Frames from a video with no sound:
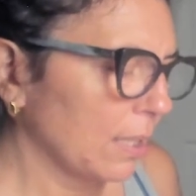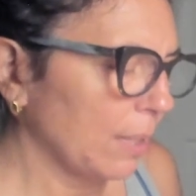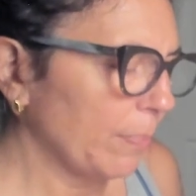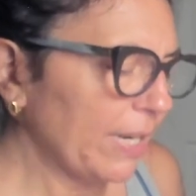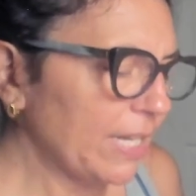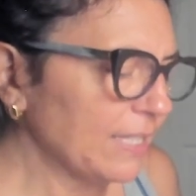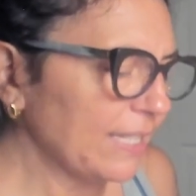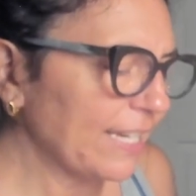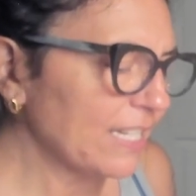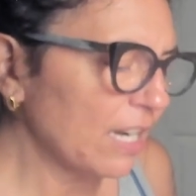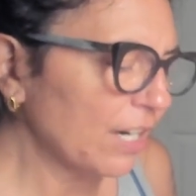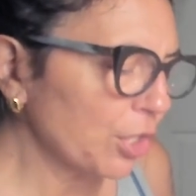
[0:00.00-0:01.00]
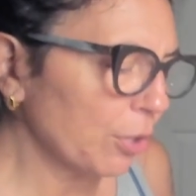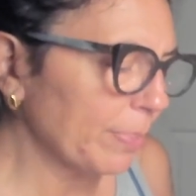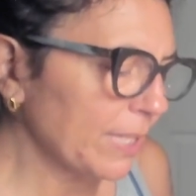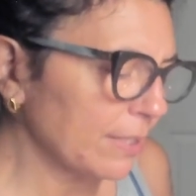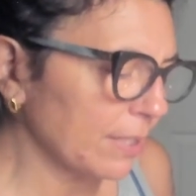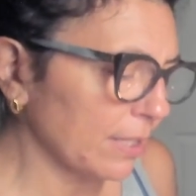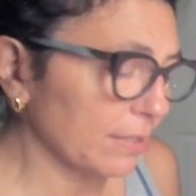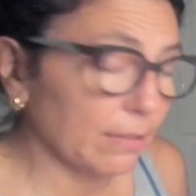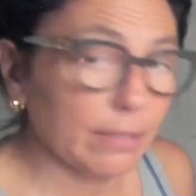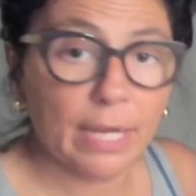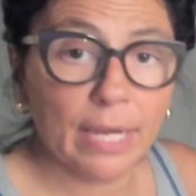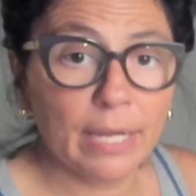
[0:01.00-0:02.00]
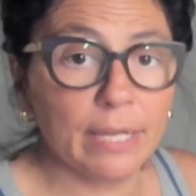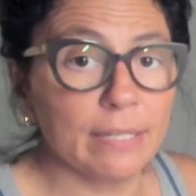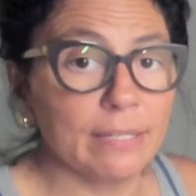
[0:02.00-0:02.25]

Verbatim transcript: But it's like none of your business, okay?